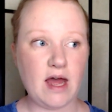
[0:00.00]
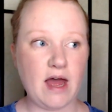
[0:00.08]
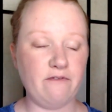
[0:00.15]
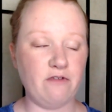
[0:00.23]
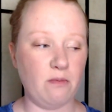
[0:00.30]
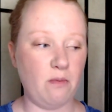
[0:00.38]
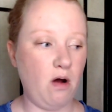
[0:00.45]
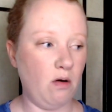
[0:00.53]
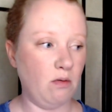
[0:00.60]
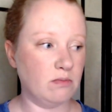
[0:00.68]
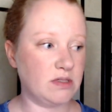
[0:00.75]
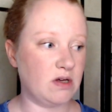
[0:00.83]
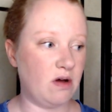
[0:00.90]
from
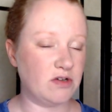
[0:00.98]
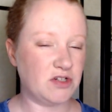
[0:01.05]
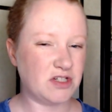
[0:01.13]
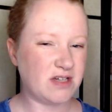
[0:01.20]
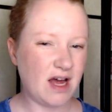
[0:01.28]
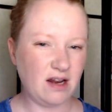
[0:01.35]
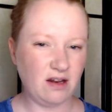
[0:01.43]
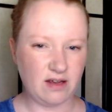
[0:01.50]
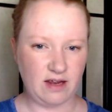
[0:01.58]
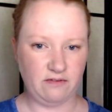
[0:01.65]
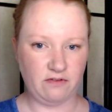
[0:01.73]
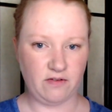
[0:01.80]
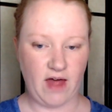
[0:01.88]
home. So I was just kind of
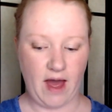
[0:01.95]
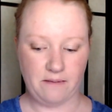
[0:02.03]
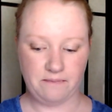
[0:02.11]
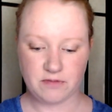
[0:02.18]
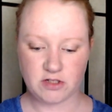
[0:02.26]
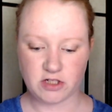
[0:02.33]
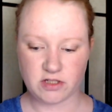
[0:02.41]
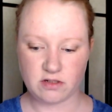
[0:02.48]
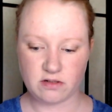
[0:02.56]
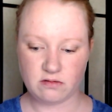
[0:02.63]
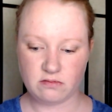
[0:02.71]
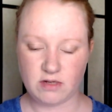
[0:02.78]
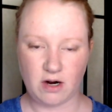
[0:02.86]
looking for that, just,
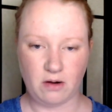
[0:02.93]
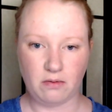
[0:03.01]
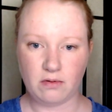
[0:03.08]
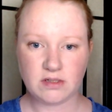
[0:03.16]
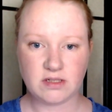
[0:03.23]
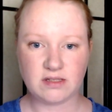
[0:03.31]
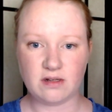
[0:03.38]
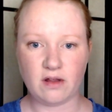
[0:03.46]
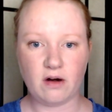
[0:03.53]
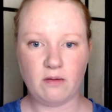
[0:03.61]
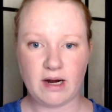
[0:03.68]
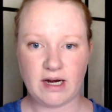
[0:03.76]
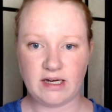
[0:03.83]
you know, a little
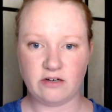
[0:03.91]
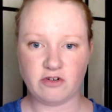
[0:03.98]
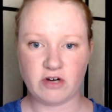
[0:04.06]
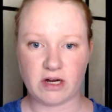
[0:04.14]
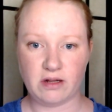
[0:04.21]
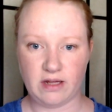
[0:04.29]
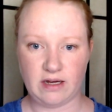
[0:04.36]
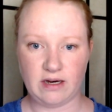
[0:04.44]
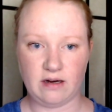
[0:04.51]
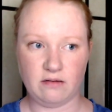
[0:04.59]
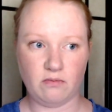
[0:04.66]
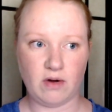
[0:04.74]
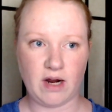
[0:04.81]
money to trickle in
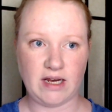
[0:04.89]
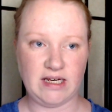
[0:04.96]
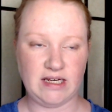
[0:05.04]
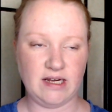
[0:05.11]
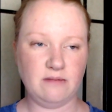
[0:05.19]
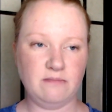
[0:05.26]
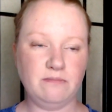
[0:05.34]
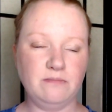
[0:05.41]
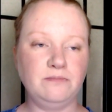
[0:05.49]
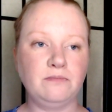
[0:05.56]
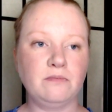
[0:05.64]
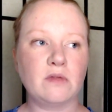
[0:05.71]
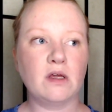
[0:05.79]
and when I need it.
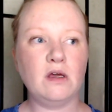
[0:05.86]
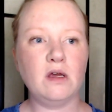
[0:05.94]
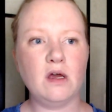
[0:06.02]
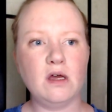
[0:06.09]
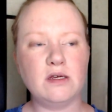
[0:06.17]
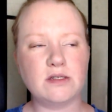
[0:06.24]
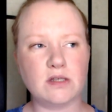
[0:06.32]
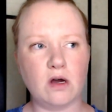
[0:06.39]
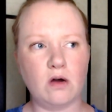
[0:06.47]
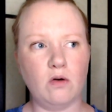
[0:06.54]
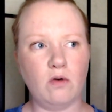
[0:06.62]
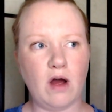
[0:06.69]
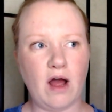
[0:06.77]

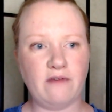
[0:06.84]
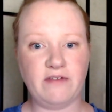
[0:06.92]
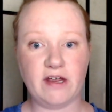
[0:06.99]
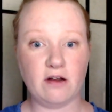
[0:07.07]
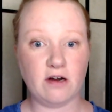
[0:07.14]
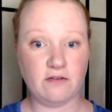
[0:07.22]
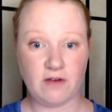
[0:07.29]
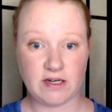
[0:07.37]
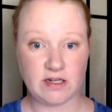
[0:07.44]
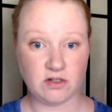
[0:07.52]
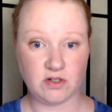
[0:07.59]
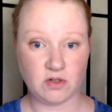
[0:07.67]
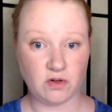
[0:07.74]
So I figured if I
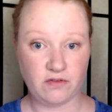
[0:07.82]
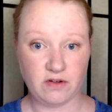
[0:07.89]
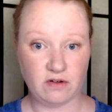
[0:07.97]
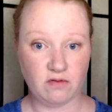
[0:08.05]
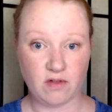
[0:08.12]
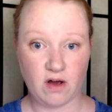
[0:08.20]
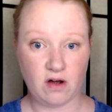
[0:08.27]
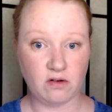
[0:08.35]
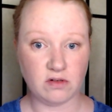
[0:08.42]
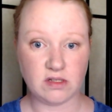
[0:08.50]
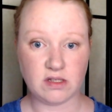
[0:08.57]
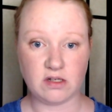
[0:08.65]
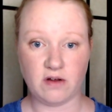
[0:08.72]
could do a few of
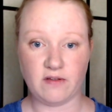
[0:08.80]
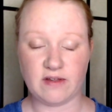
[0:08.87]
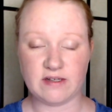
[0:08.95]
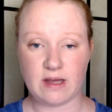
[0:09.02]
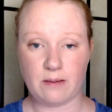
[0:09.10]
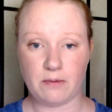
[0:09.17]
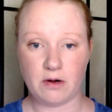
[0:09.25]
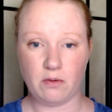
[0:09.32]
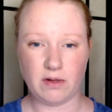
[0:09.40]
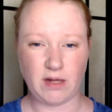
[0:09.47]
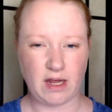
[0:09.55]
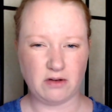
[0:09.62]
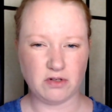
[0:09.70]
those during the summer when
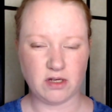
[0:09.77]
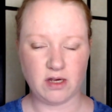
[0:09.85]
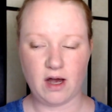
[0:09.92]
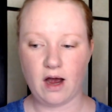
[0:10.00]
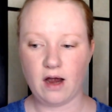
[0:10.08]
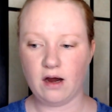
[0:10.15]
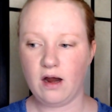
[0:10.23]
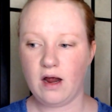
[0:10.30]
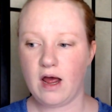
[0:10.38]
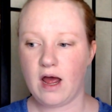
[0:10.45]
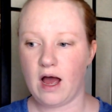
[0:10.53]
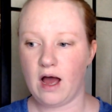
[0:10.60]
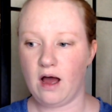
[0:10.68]
they usually are,
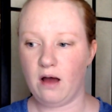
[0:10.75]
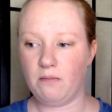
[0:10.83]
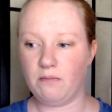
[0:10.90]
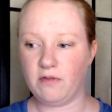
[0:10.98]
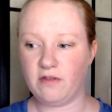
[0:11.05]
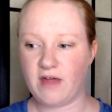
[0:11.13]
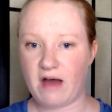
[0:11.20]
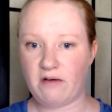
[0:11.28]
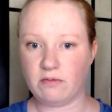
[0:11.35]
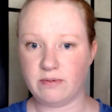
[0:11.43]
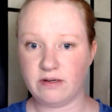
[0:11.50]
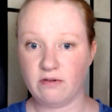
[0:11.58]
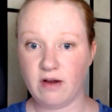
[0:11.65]
that would
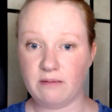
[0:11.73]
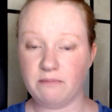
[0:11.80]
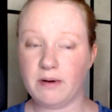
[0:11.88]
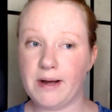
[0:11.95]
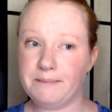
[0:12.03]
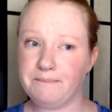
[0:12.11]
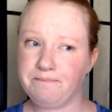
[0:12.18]
be great. But